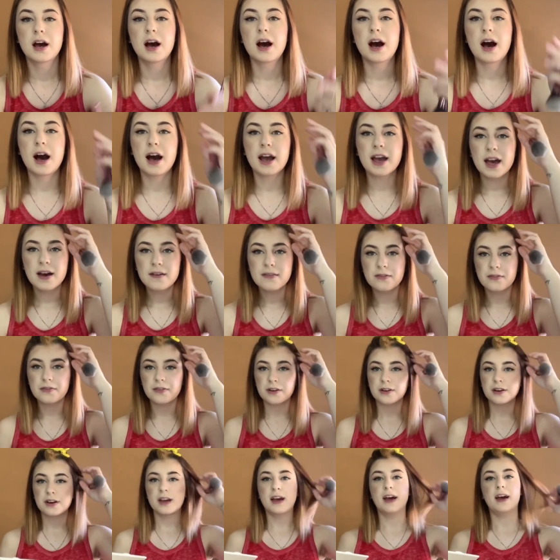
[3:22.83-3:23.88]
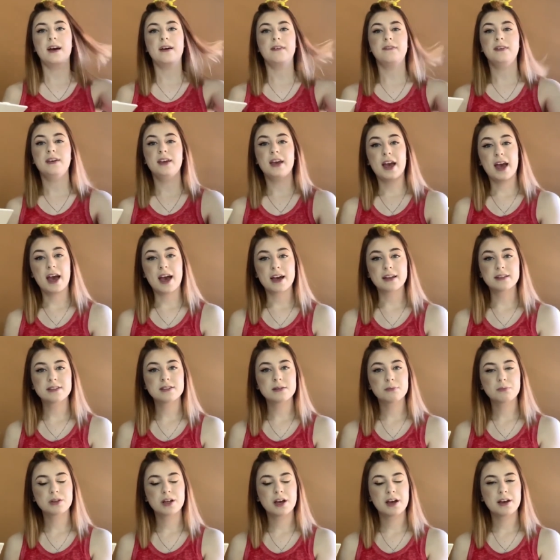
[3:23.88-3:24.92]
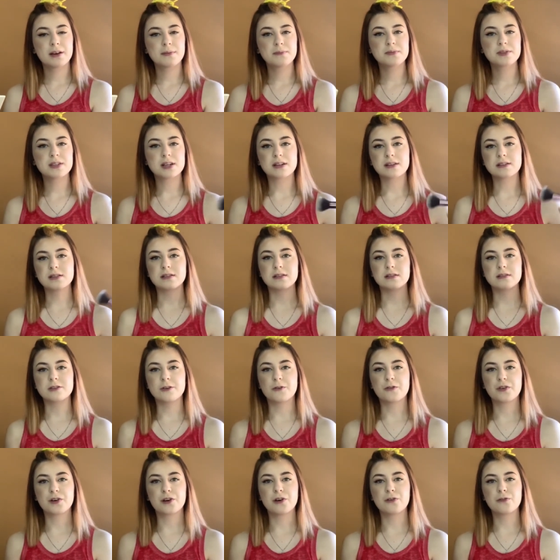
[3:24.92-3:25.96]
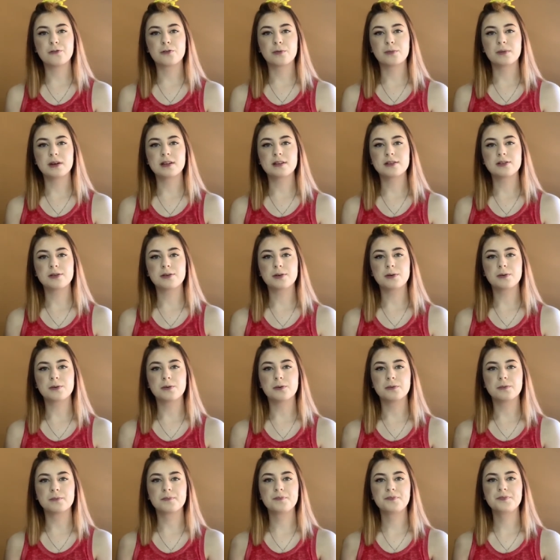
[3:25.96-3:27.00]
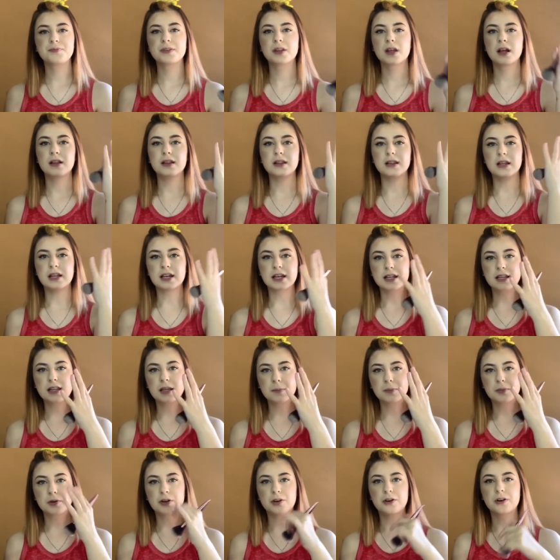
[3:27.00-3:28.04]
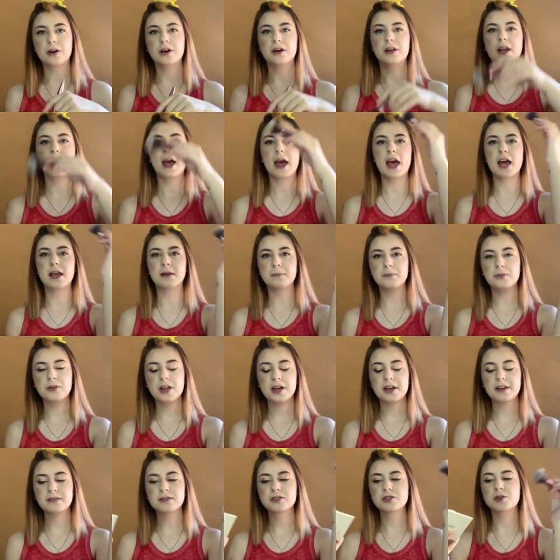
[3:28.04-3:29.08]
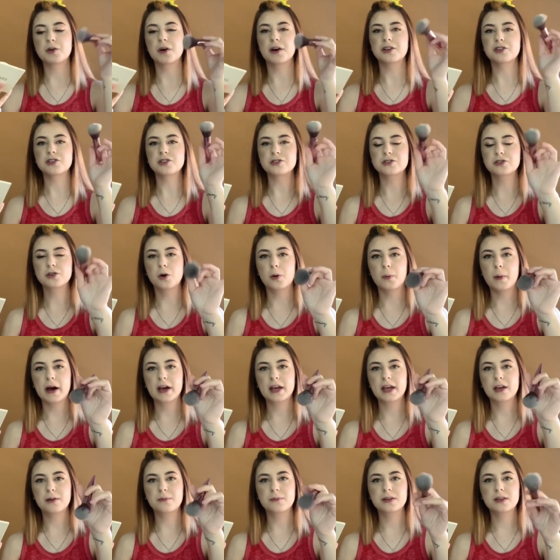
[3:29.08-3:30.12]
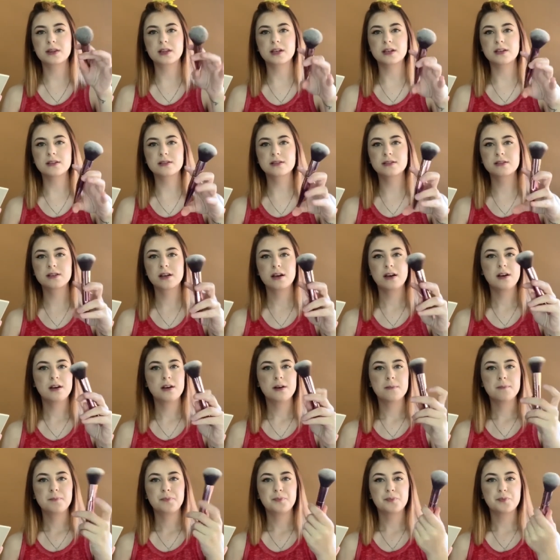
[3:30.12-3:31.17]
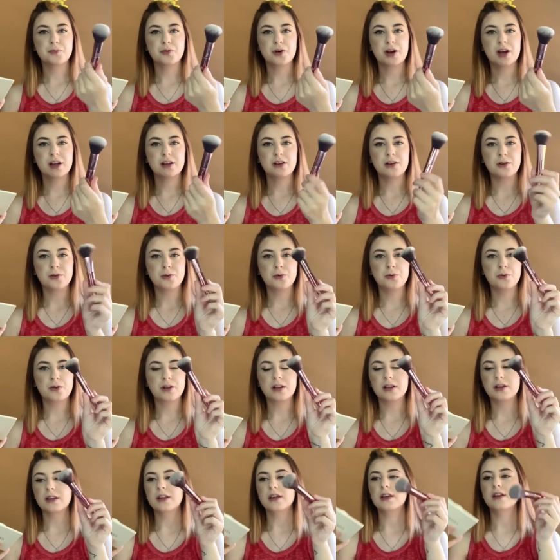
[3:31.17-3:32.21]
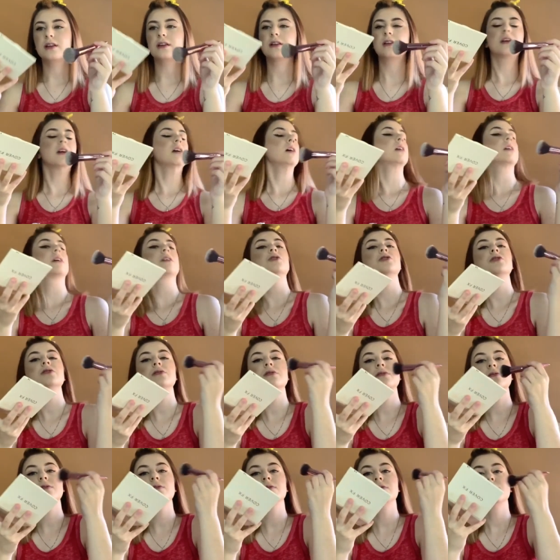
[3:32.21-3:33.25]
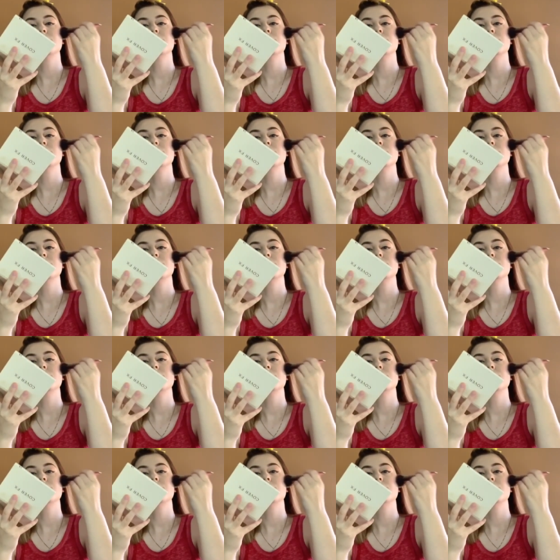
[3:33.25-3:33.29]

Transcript: I have a very heavy hand sometimes, and it's a little difficult for me to lightly put it on and blend. So I just go back in with this brand new, cleaned, and I just